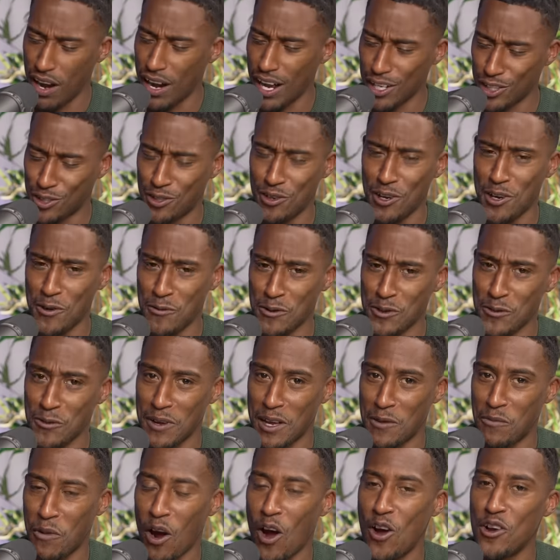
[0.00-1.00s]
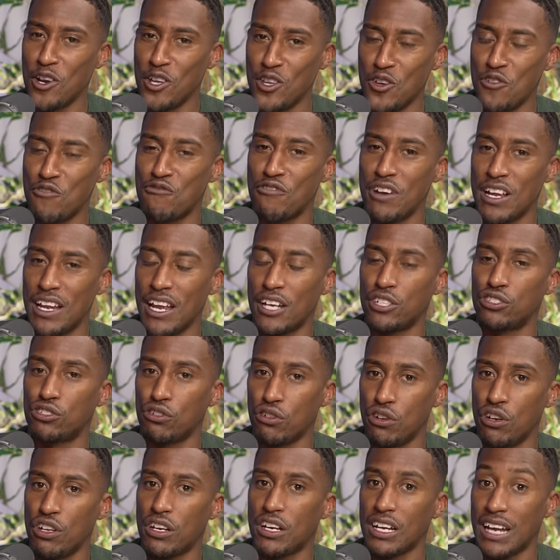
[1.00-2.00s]
Right, that truly was weird, but only yeah, you so really
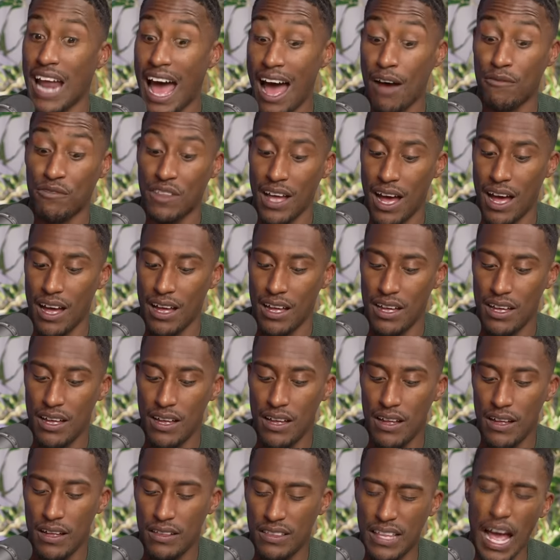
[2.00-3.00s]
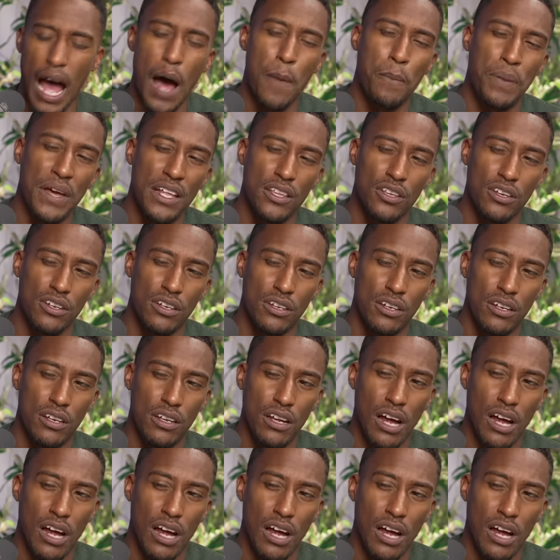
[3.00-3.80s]
and truly can have that that opinion.